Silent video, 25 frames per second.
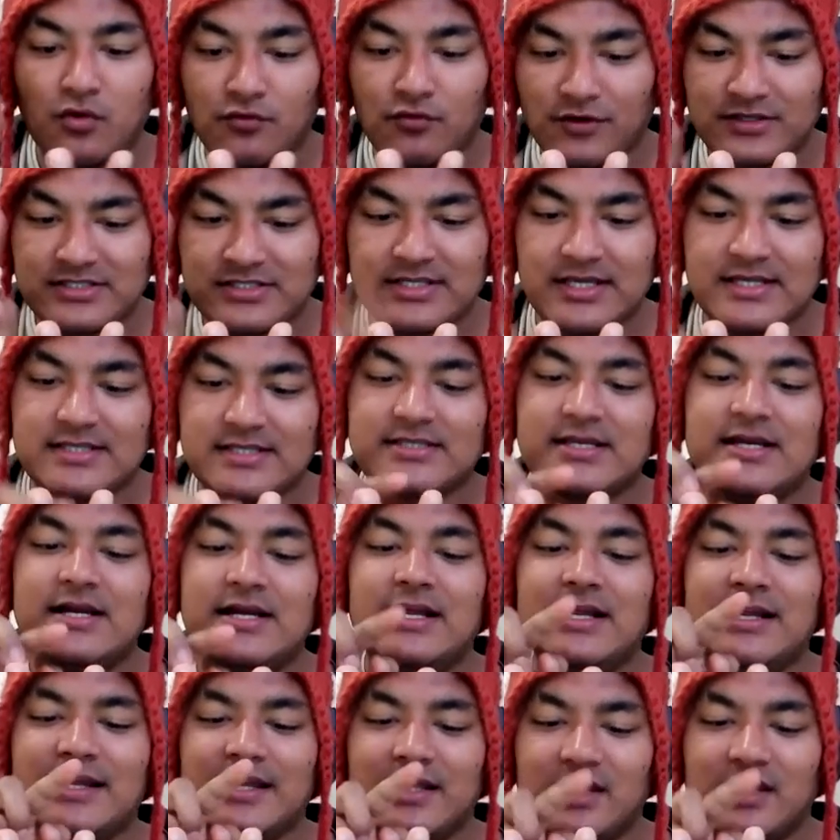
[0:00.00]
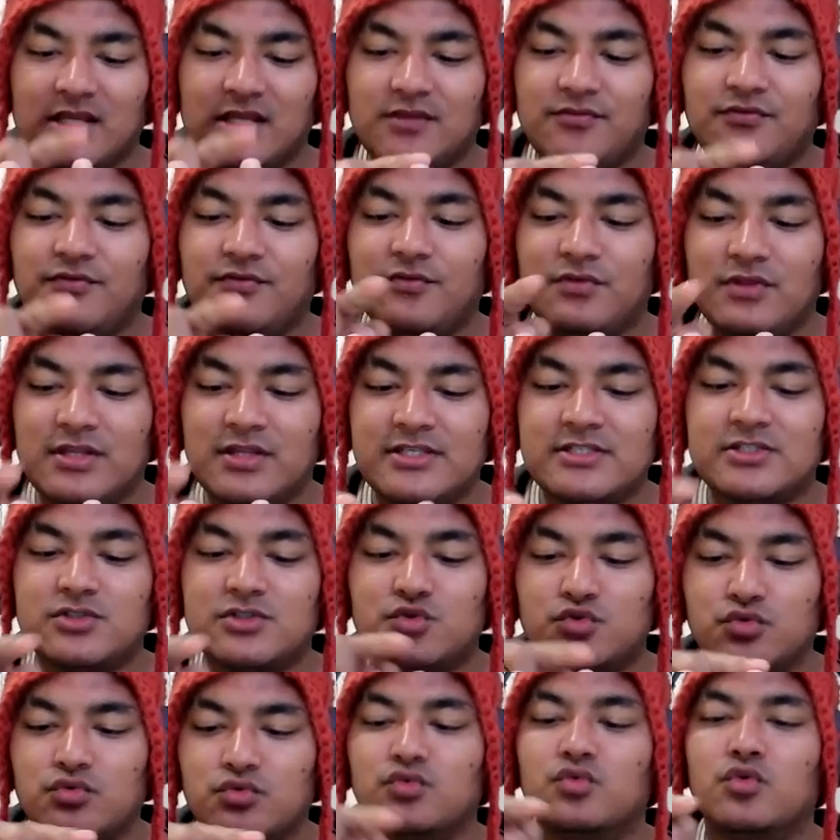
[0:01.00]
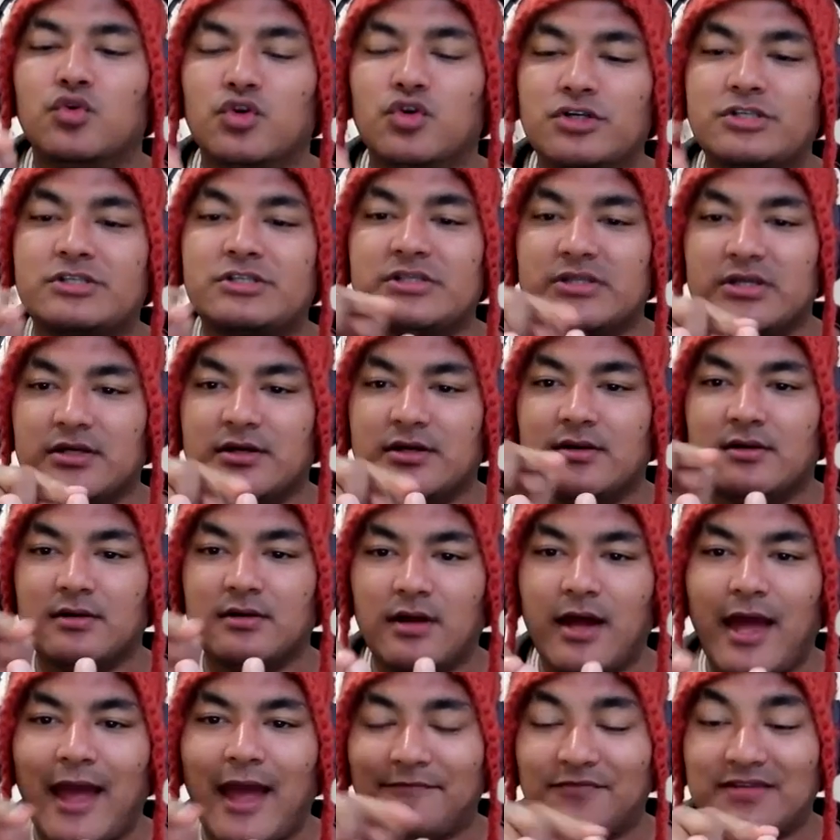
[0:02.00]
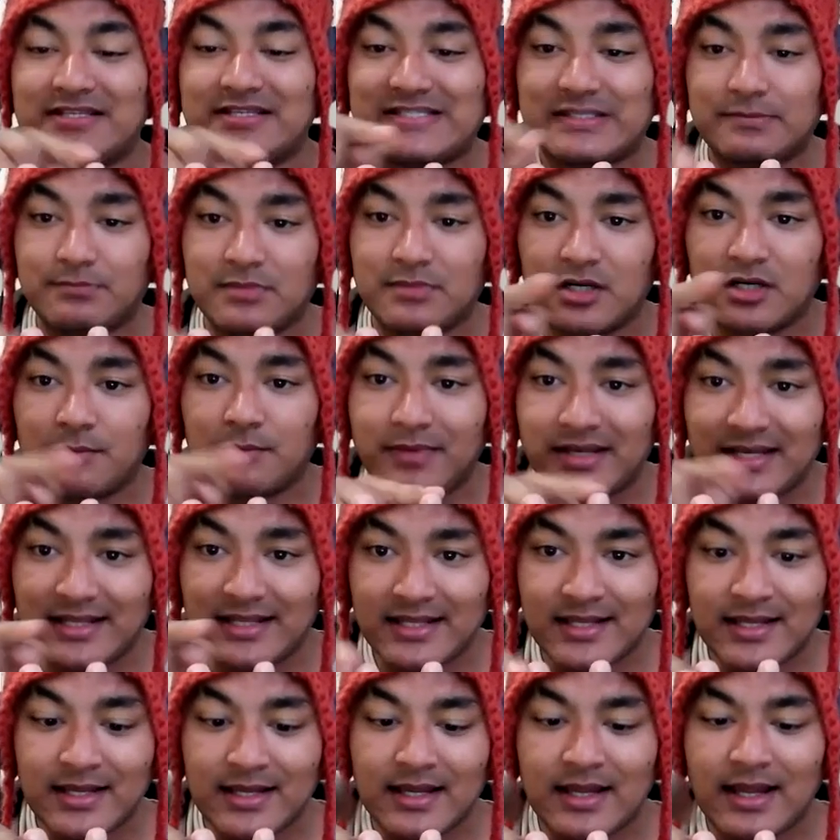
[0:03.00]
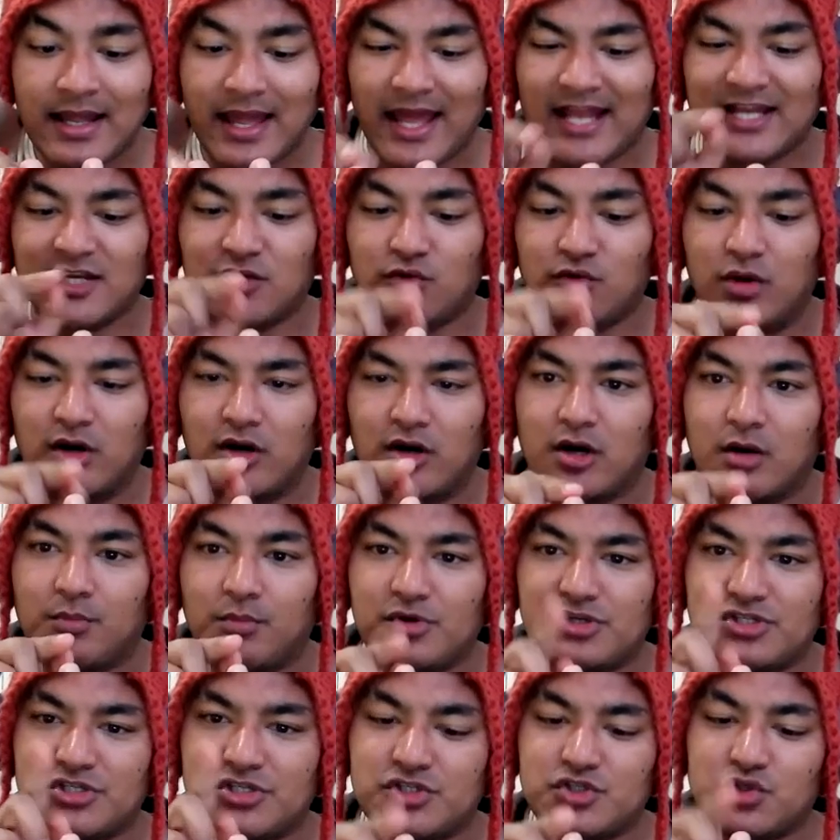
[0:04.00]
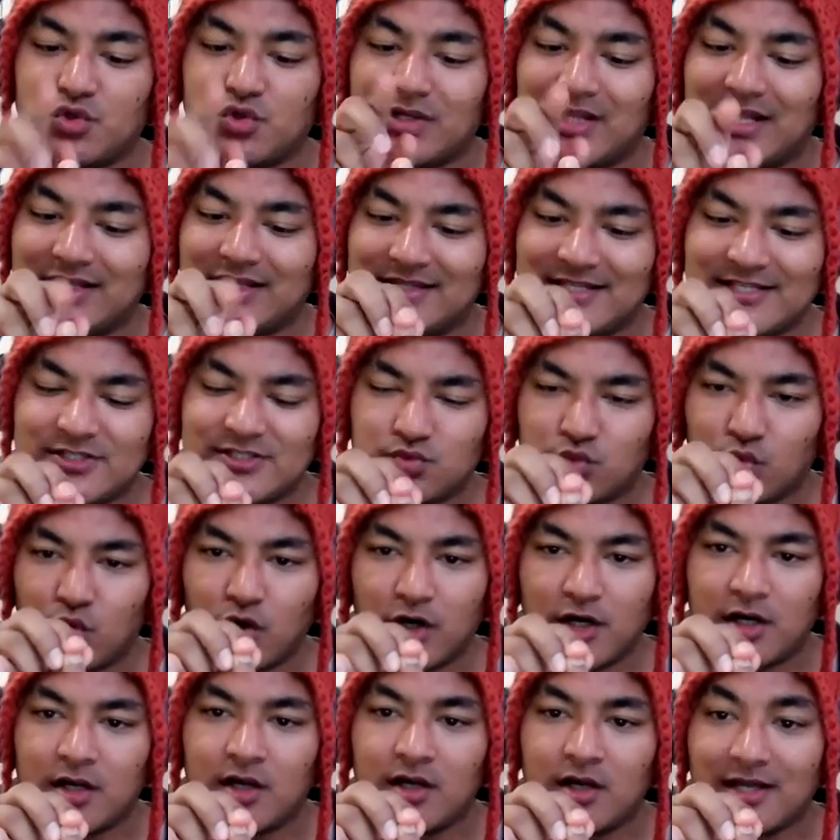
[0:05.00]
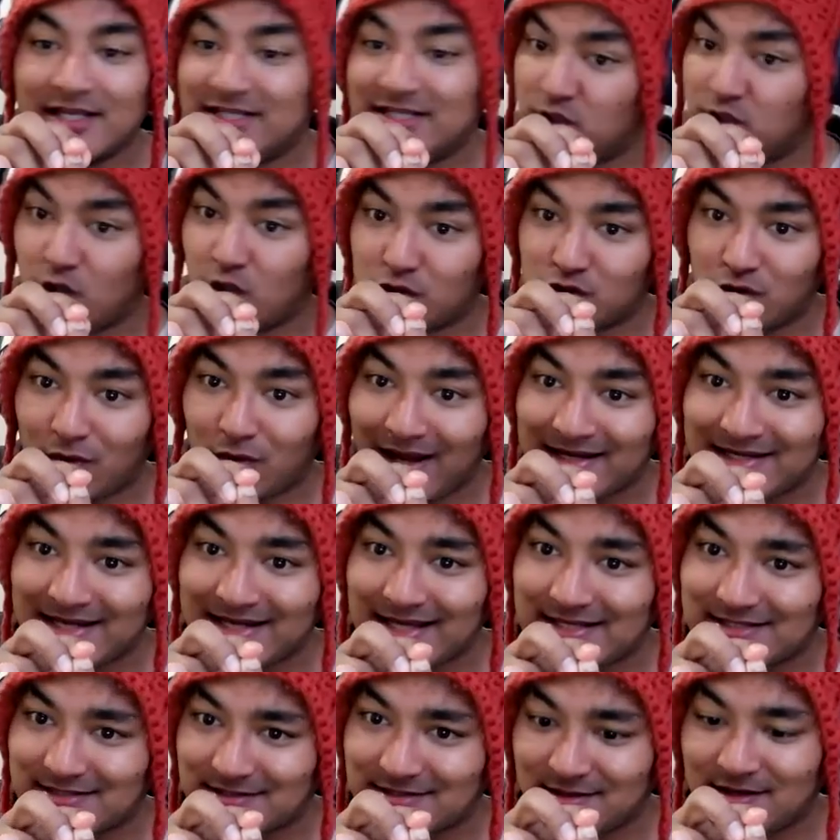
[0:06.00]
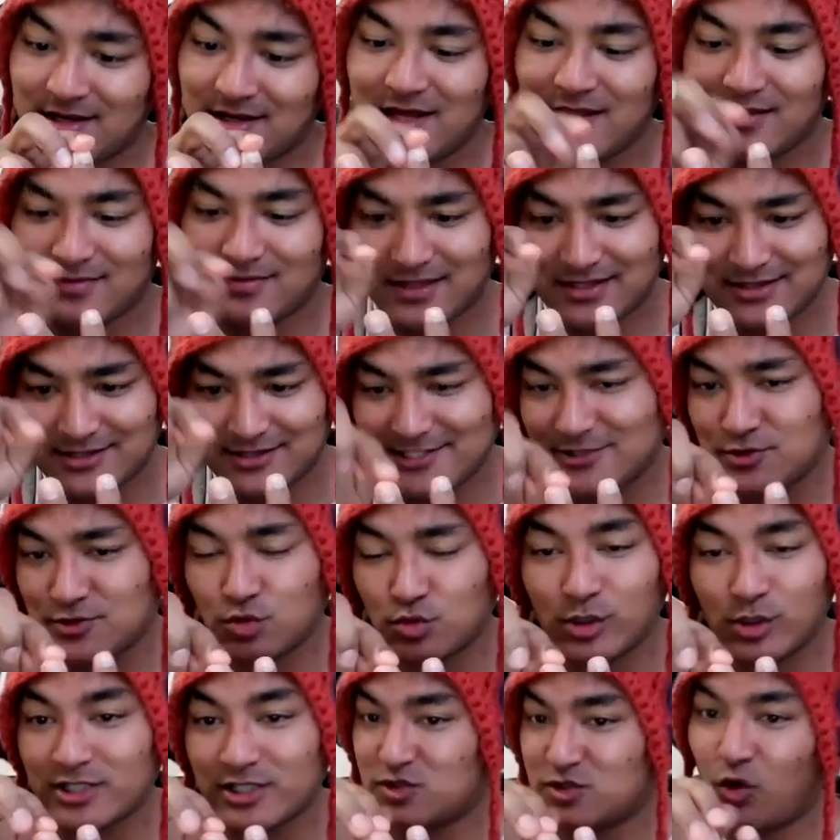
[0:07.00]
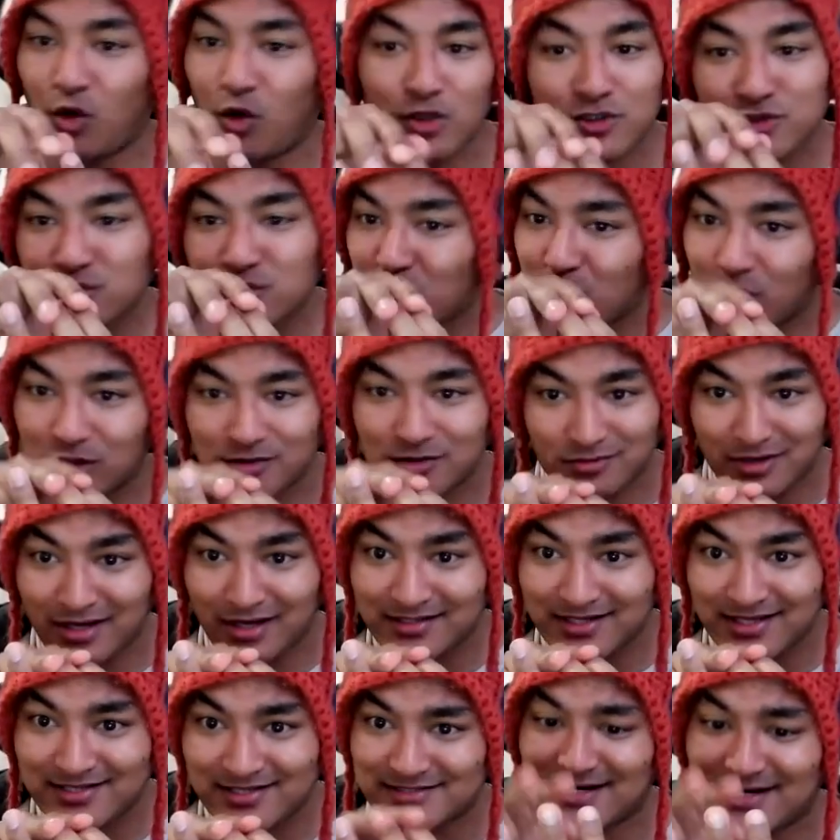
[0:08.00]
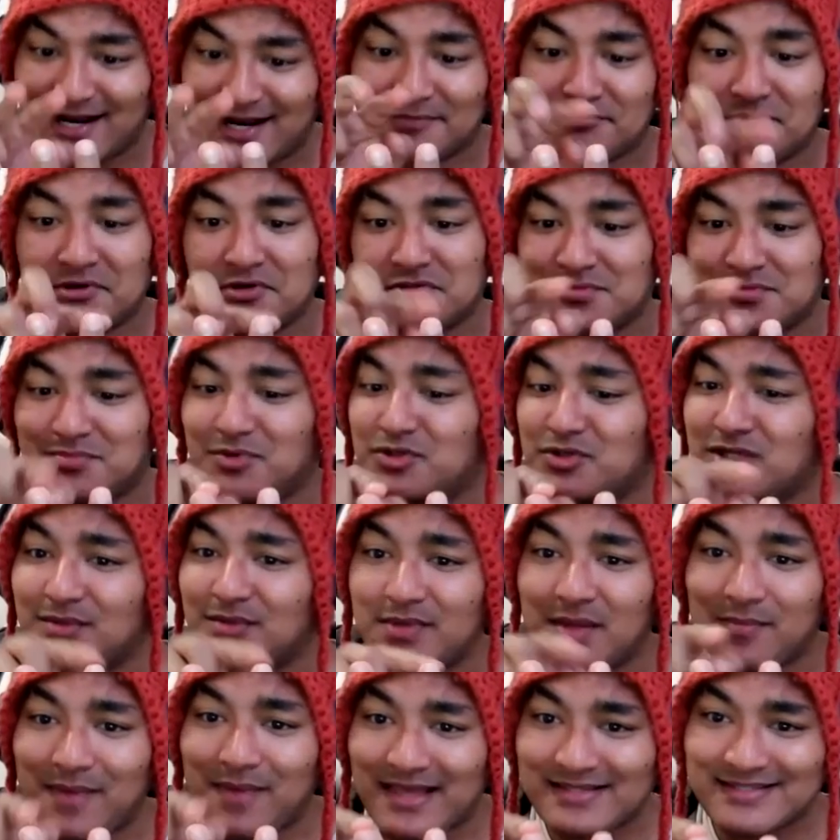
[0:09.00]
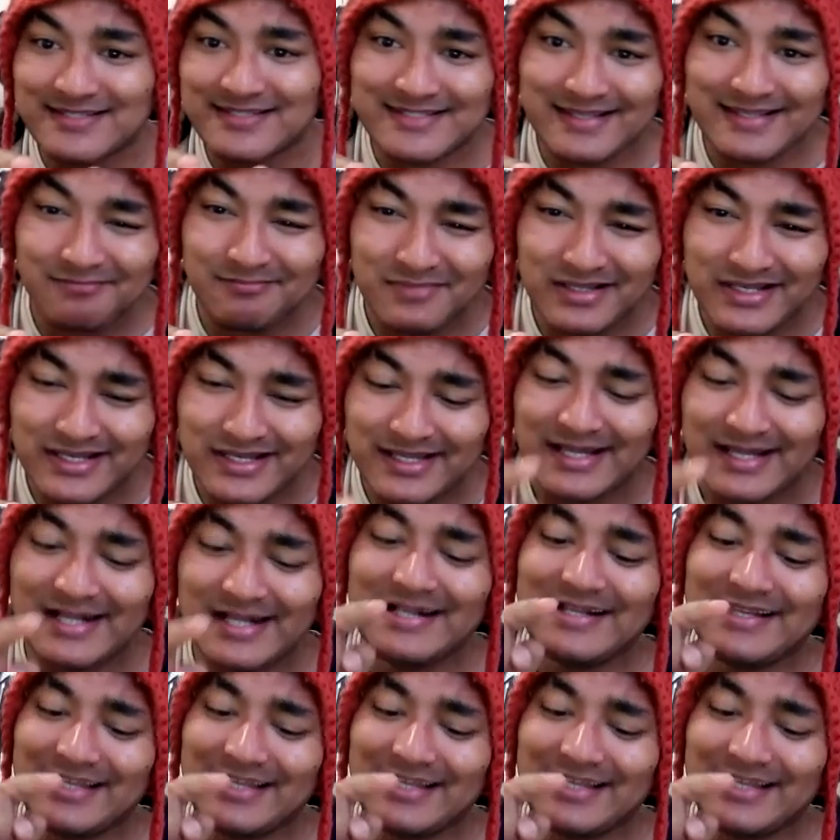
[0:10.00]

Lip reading: First case, if these 2 words have the similar meaning and you are 100% sure that this word is not the right answer, then this word is also not the right answer, right? Because both of them have the same meaning.